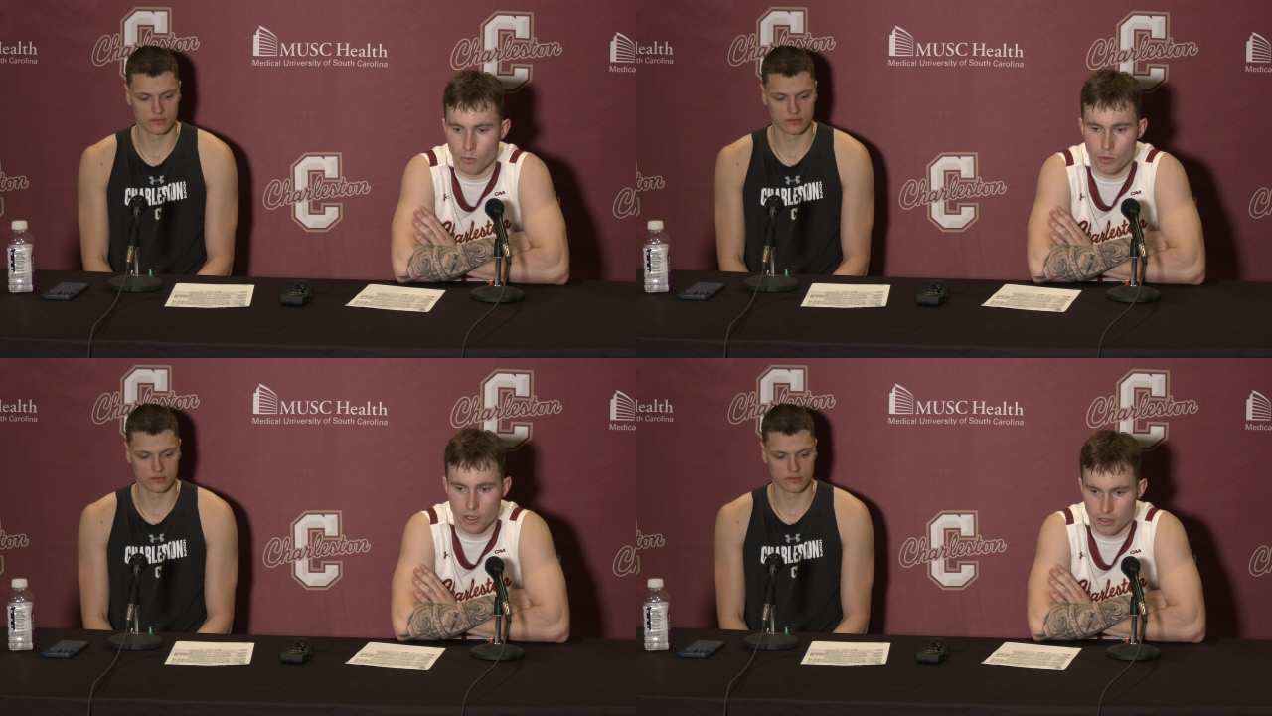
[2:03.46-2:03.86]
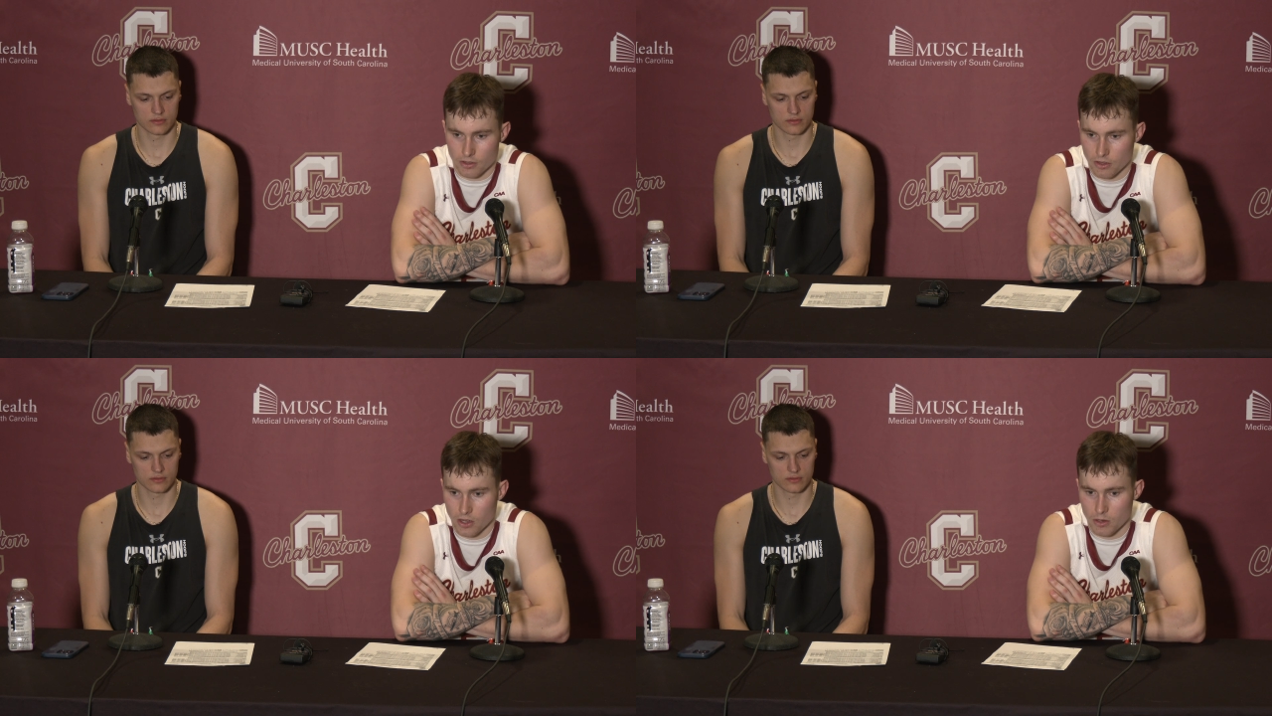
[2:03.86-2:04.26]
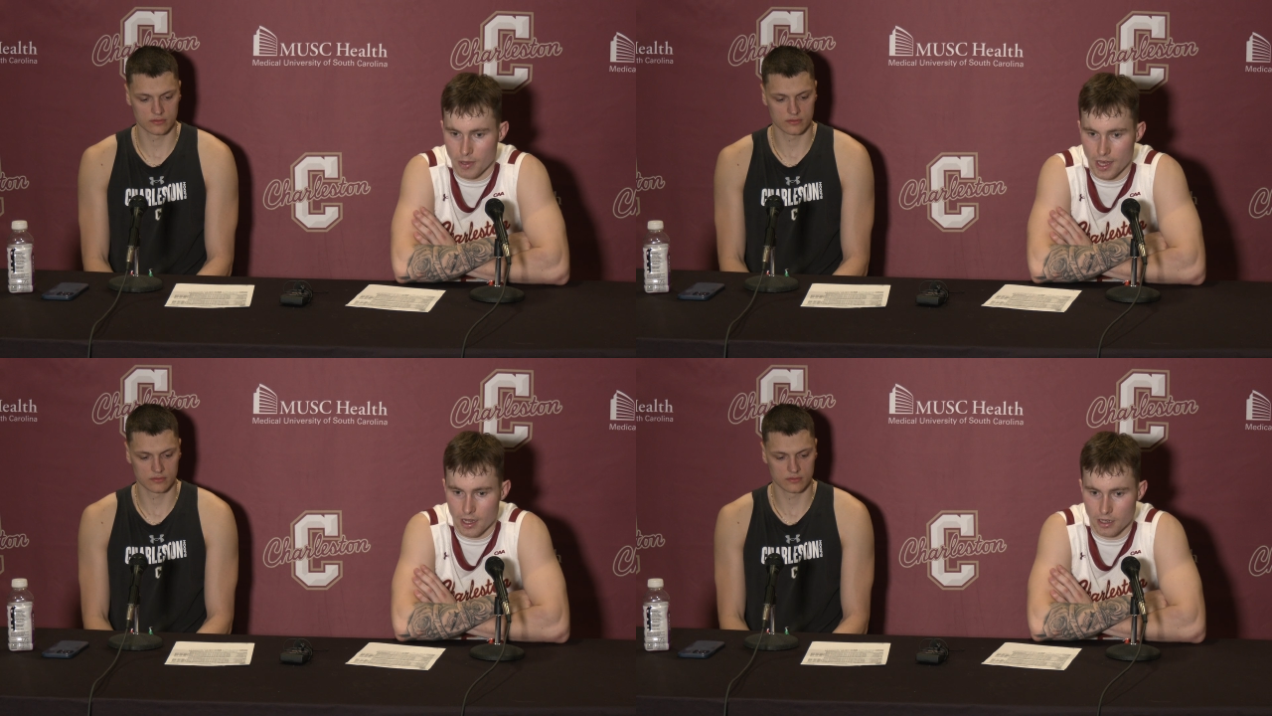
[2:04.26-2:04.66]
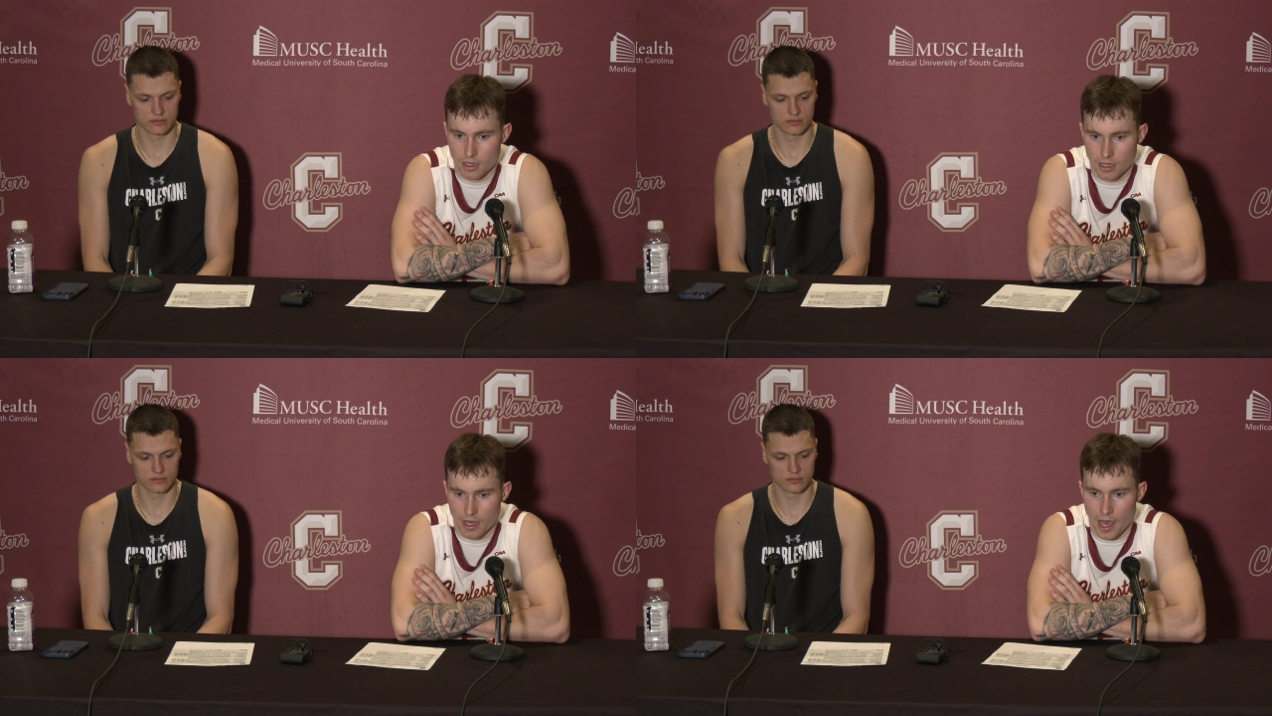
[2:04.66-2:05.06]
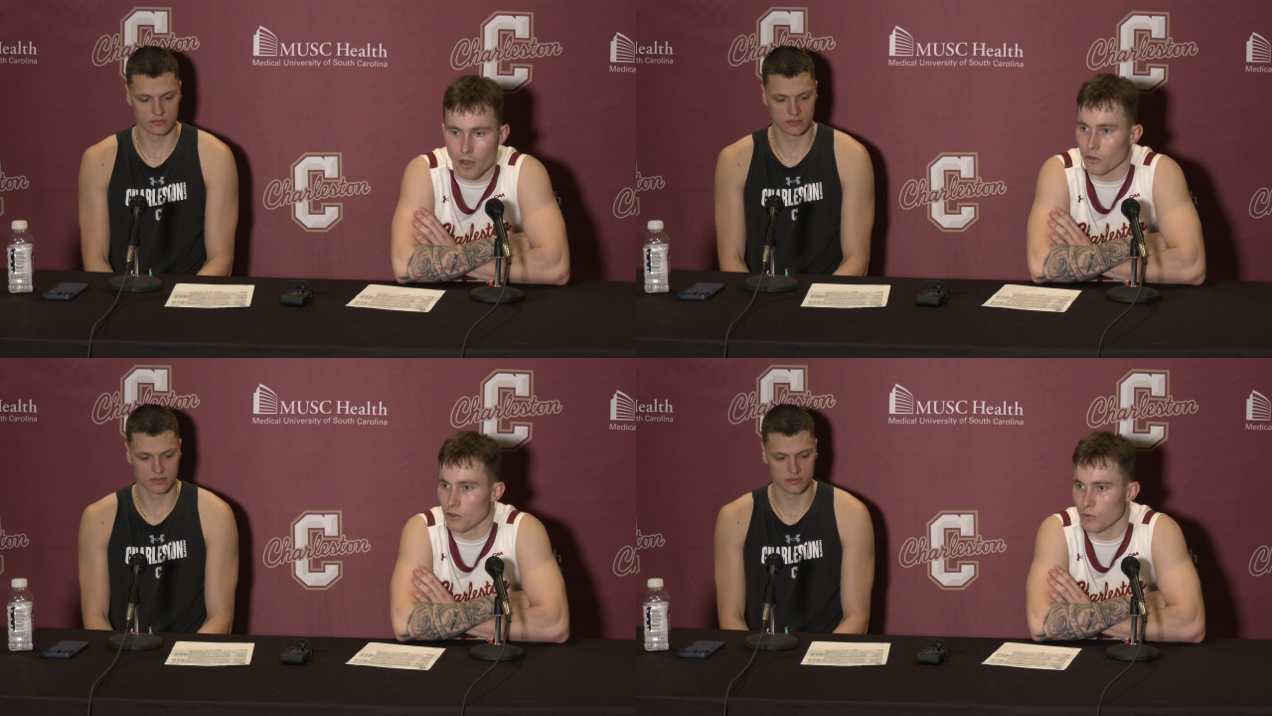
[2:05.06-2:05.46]
Speaker 1: we weren't concerned about
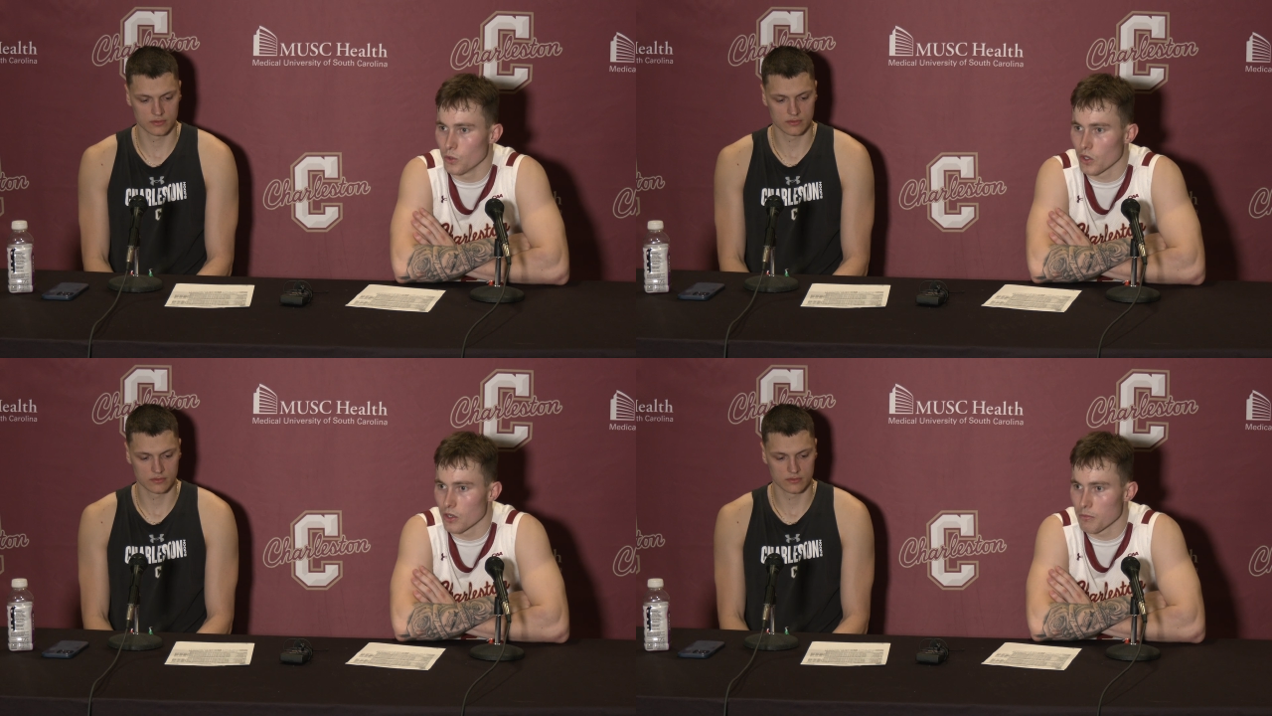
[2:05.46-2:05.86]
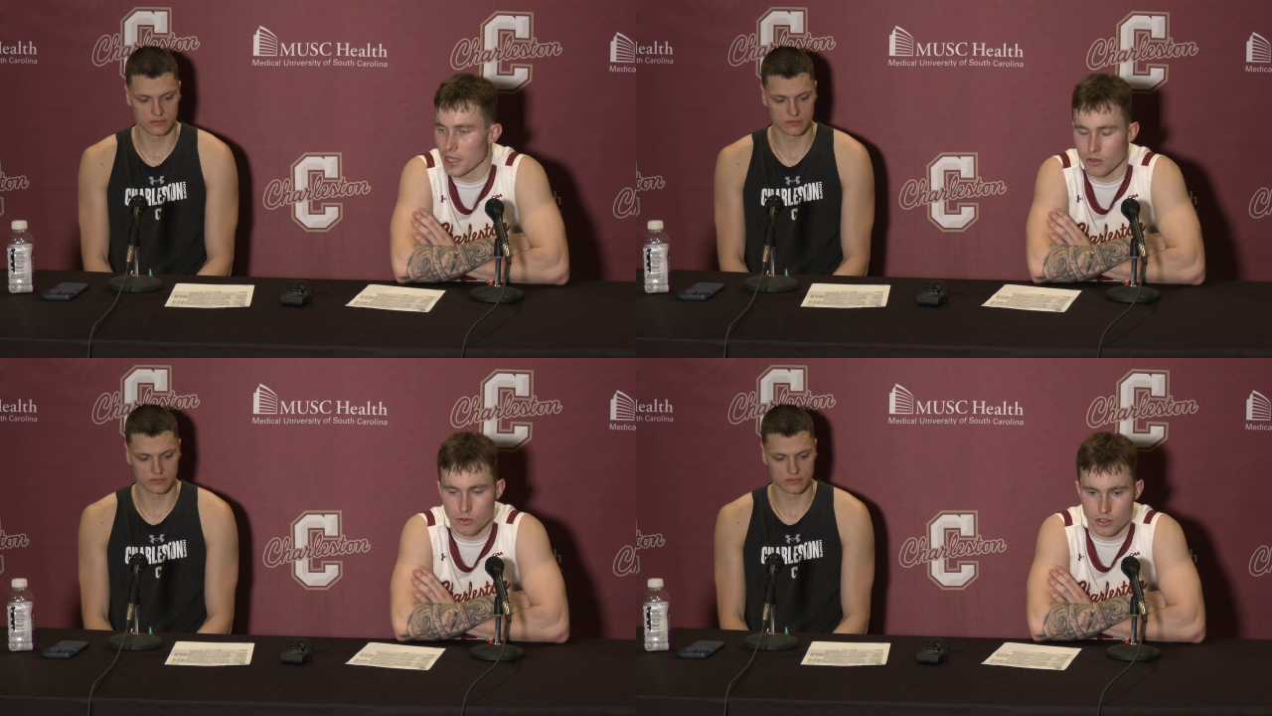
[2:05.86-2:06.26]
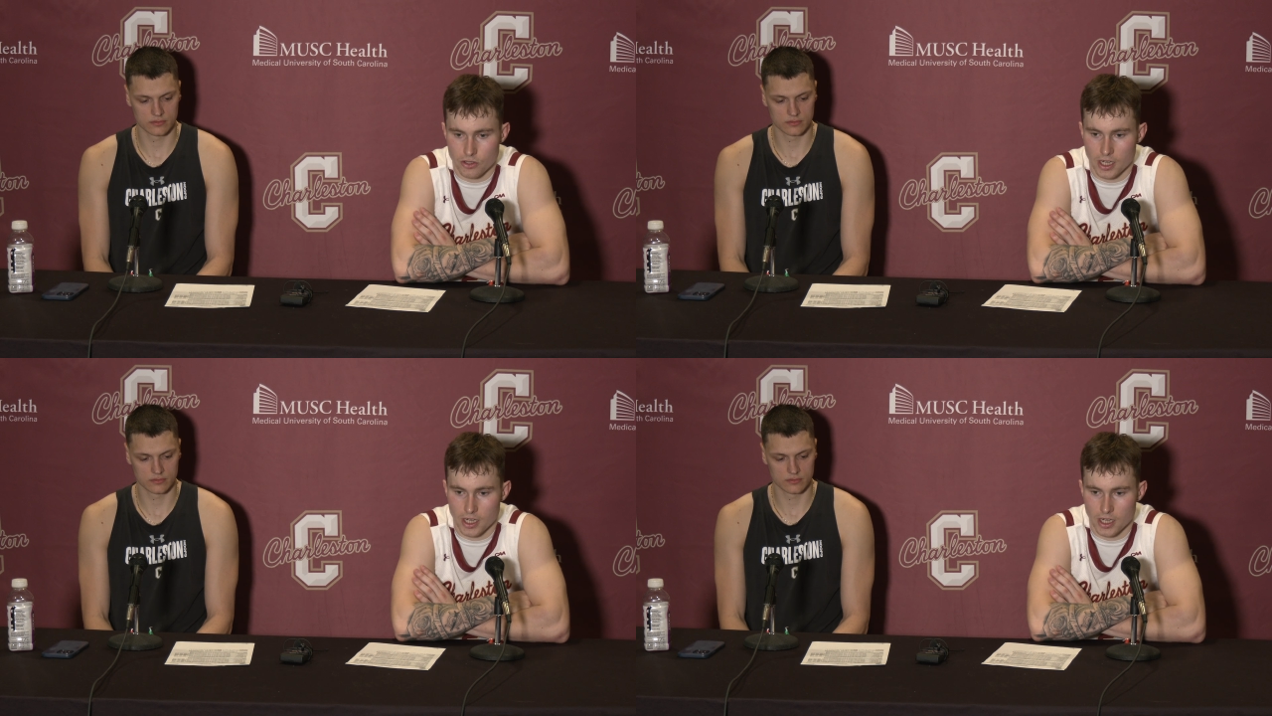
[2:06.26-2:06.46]
how good we were going to be. It was just